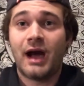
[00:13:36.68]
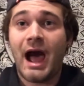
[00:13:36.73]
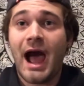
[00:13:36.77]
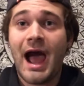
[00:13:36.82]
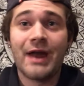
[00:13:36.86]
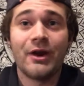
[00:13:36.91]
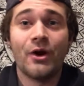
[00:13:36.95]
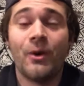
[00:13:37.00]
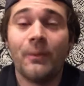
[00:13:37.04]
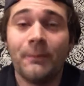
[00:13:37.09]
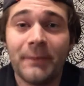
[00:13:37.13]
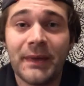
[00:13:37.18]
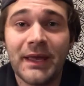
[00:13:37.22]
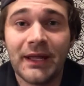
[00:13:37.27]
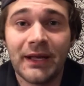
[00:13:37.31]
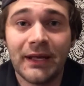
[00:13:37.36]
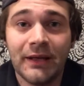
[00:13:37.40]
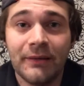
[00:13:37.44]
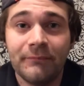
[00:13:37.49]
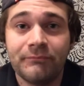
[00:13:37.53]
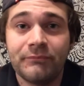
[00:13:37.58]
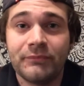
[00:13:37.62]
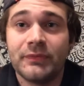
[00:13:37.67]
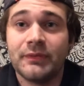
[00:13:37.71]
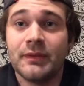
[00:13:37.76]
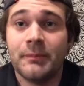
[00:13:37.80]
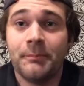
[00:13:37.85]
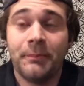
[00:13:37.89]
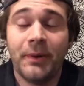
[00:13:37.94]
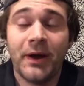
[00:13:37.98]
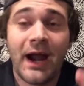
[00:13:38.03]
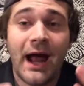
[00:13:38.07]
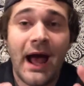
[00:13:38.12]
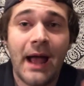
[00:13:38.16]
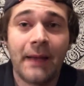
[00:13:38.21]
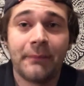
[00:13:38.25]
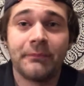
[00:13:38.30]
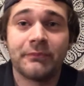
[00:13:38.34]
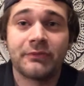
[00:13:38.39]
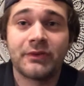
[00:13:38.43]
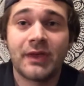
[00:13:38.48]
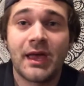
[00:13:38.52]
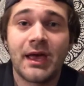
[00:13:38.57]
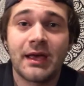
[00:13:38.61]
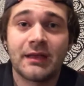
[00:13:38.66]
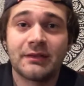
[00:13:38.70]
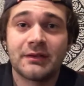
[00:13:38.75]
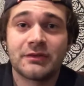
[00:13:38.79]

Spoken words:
I don't mean it. But I'm saying